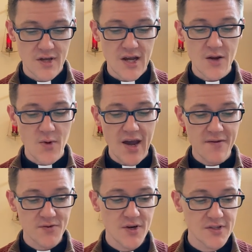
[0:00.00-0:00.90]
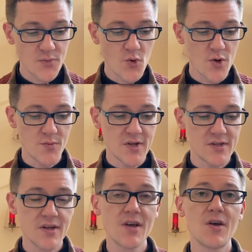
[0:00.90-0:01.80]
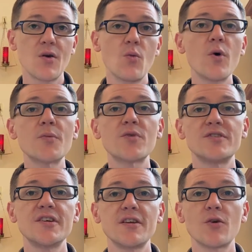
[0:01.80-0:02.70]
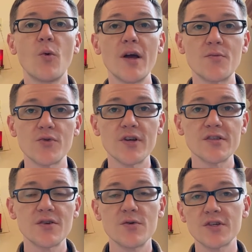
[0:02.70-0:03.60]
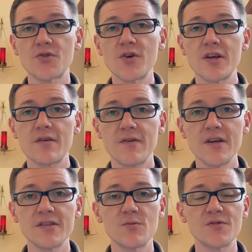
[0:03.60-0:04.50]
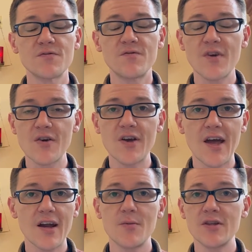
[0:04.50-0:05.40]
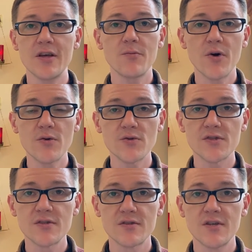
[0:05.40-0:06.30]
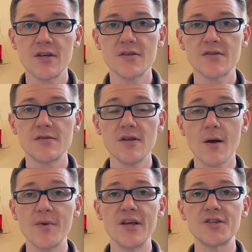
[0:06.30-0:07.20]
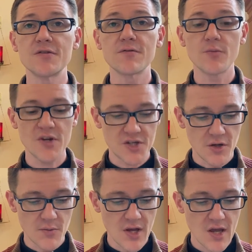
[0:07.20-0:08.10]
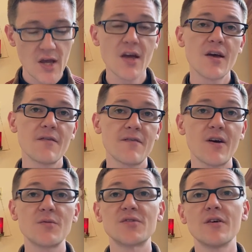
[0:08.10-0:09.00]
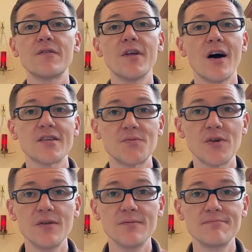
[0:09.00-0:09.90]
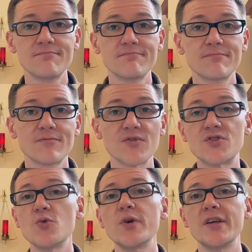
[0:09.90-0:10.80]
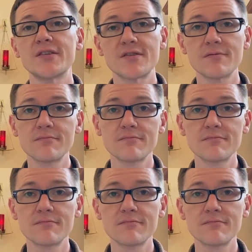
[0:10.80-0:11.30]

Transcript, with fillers: anyway, after his appointment, one particular white priest who was a critic of his and was very adamantly opposed to his nomination for bishop found himself in the hospital for two weeks.